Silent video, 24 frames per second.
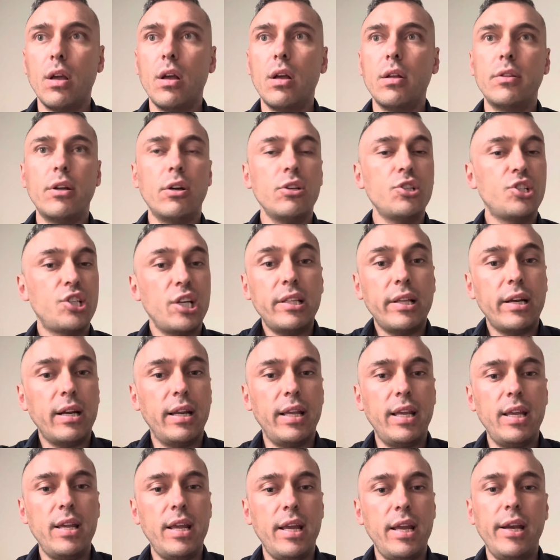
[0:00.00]
Now,
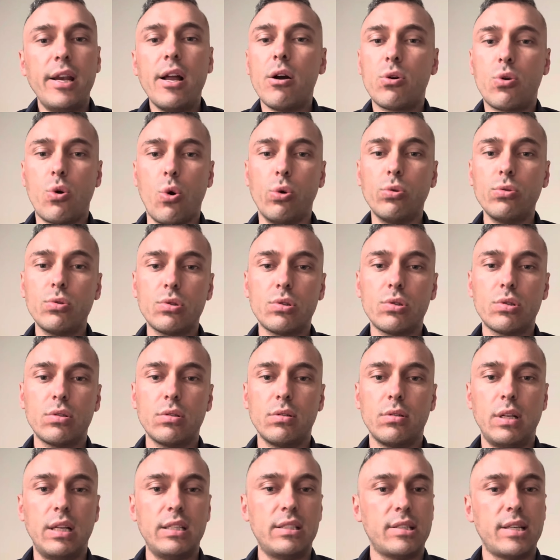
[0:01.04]
generally, in our courts,
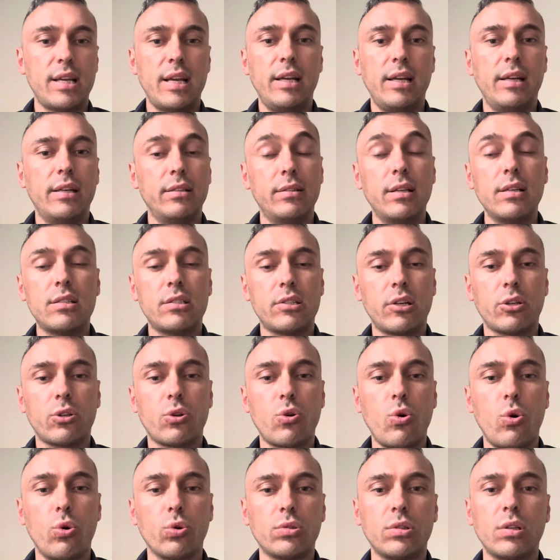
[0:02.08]
let's say in a district
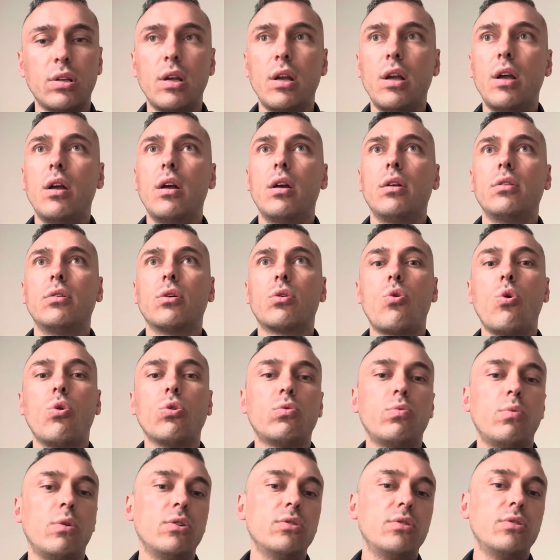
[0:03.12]
court, the court
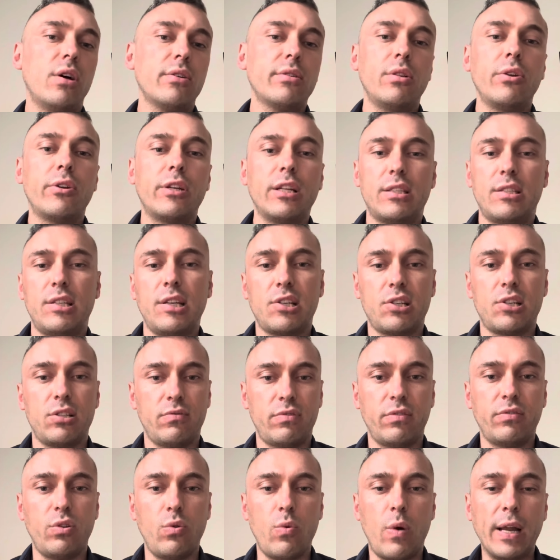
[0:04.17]
will not look at Section
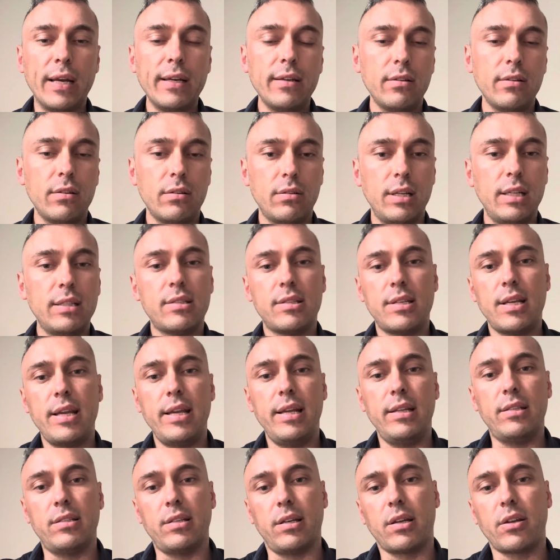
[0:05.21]
51. Let's say
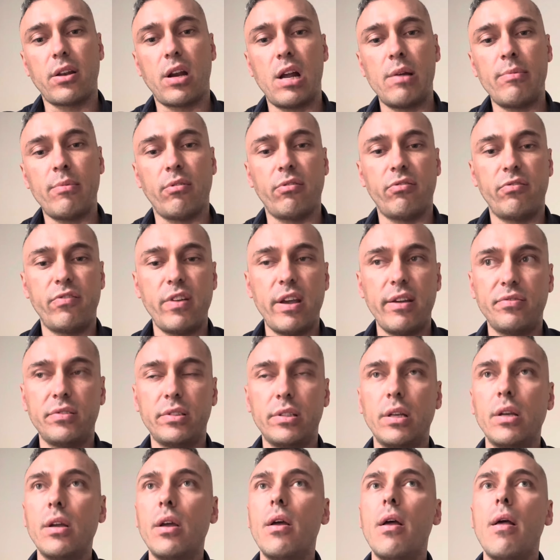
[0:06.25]
it's a crime of theft,
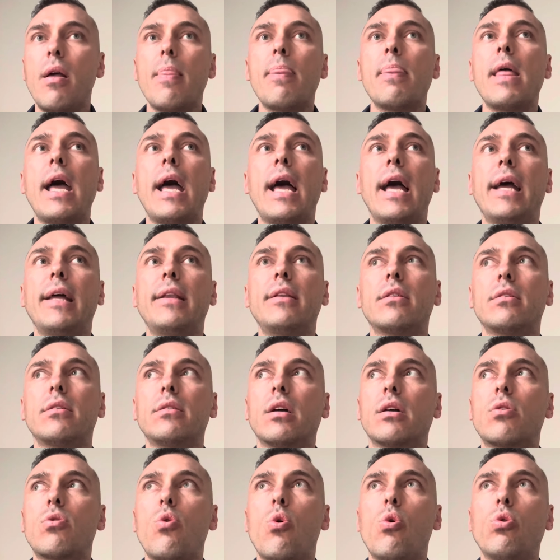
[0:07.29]
and the
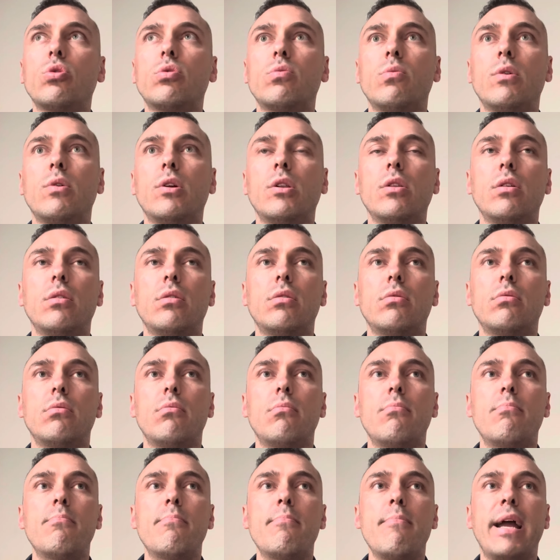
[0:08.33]
court will
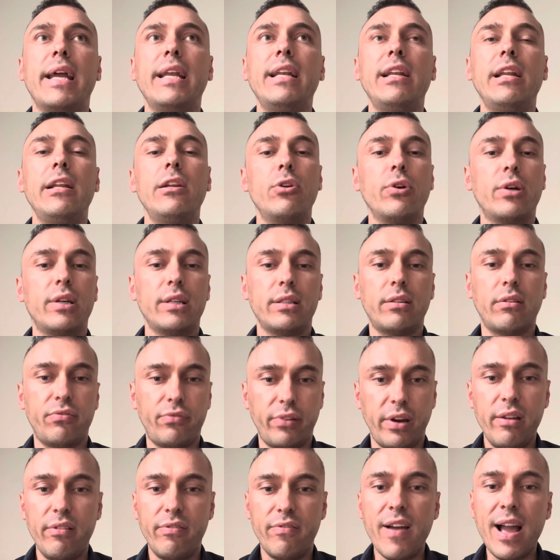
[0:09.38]
mainly look at the
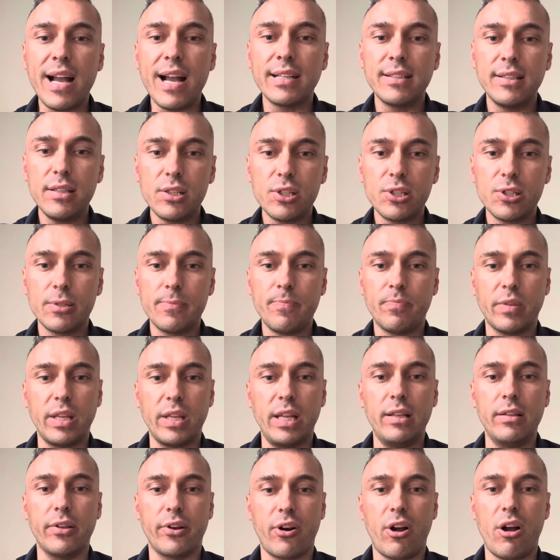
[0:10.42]
3 factors
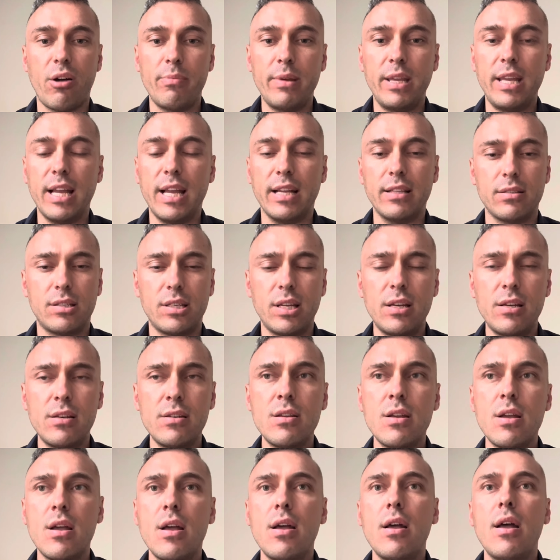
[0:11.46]
in Rabi and
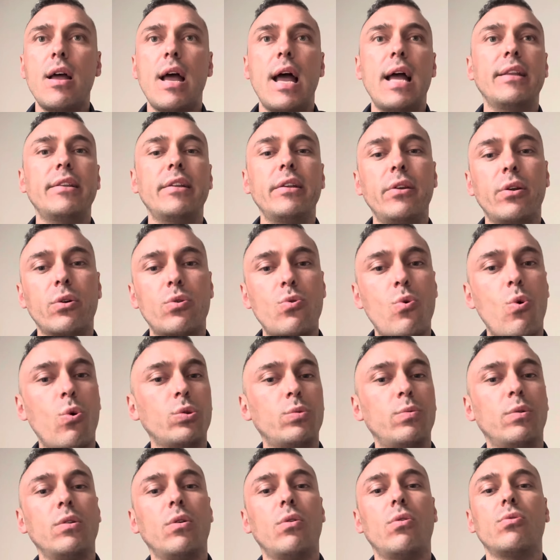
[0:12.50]
Zin, and then the court
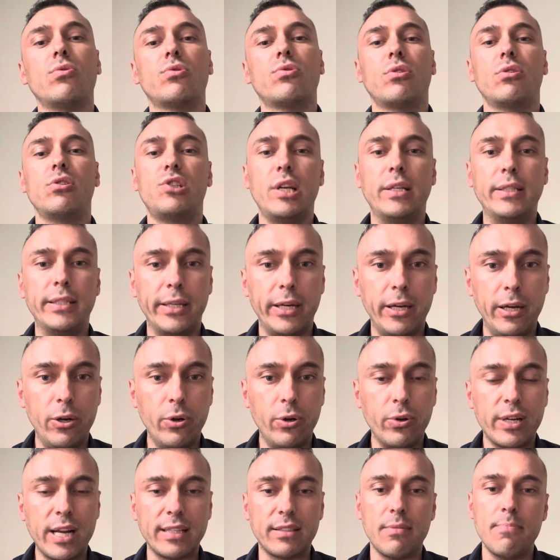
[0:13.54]
will also generally
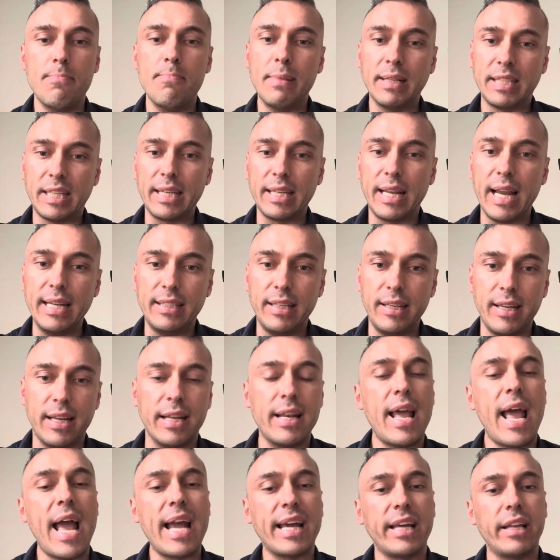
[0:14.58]
look at mitigating and
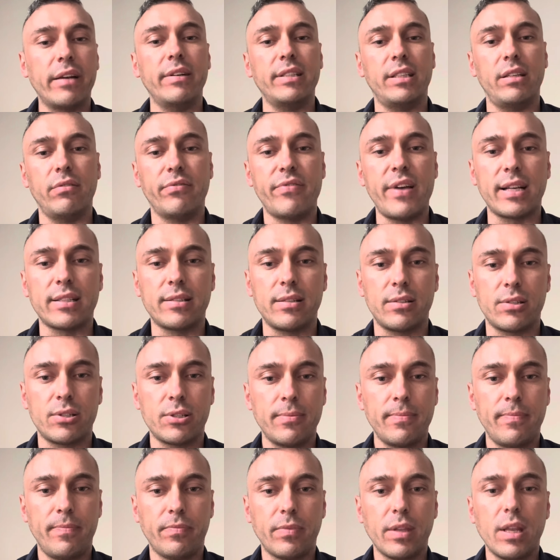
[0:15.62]
aggravating factors.
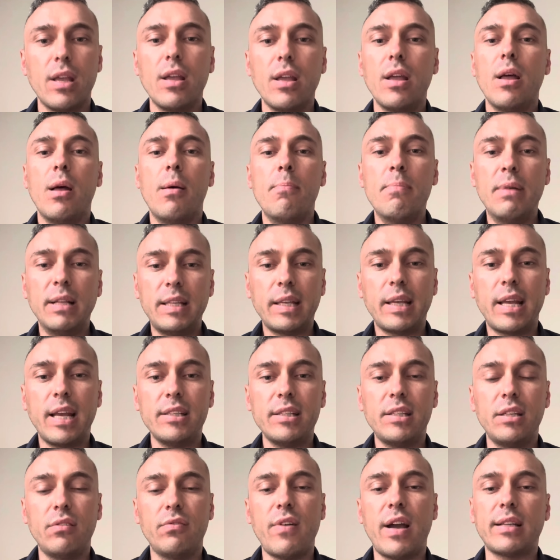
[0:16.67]

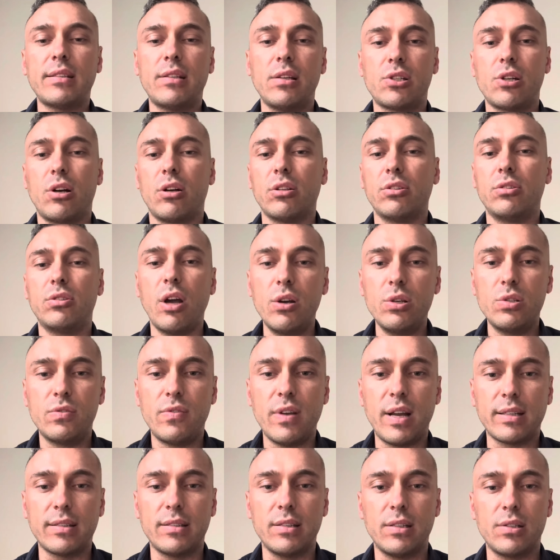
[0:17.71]
Mitigating factors are those
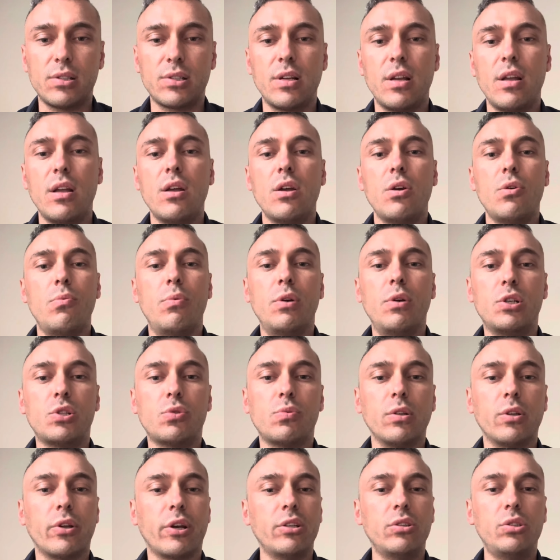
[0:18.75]
factors which
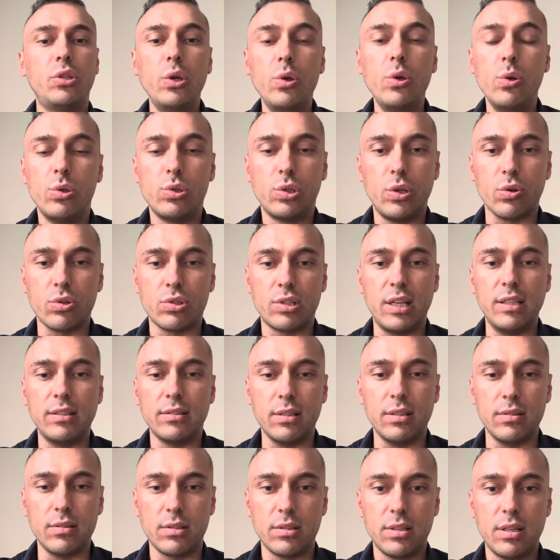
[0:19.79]
will reduce your
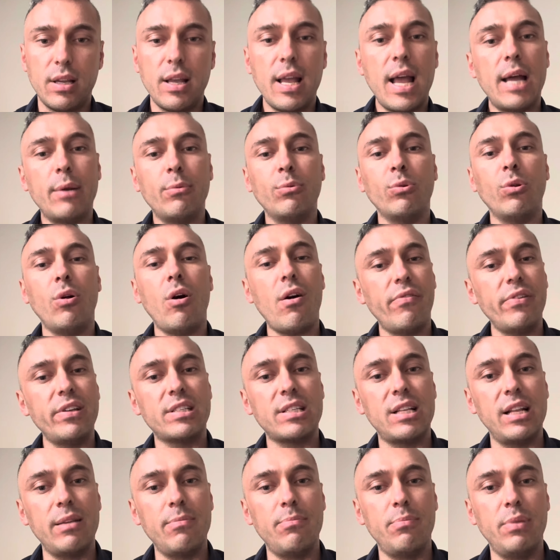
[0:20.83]
sentence and will
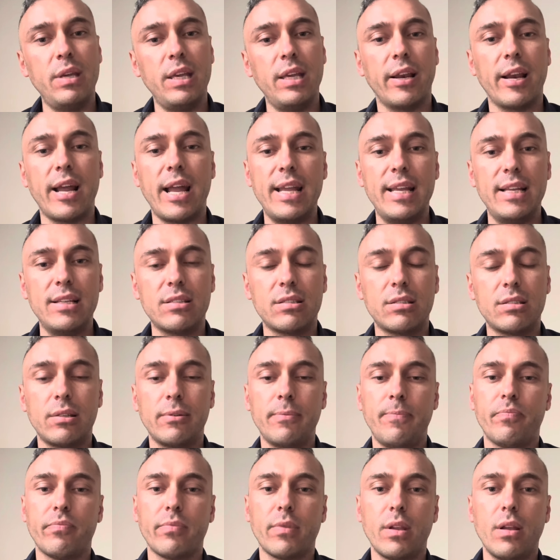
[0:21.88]
obviously be raised
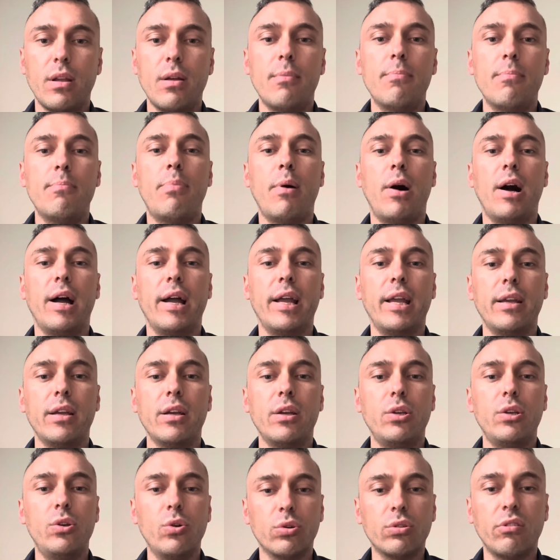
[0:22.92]
by
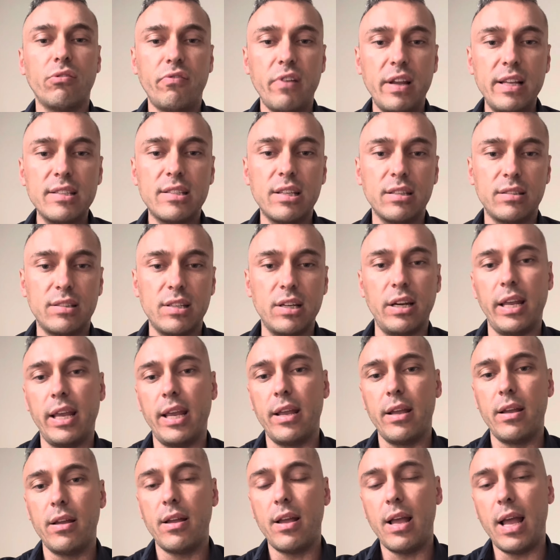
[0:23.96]
your defense attorney
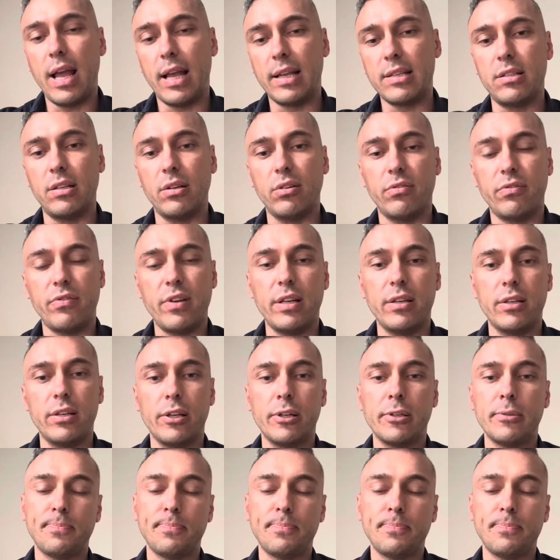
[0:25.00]
as the offender.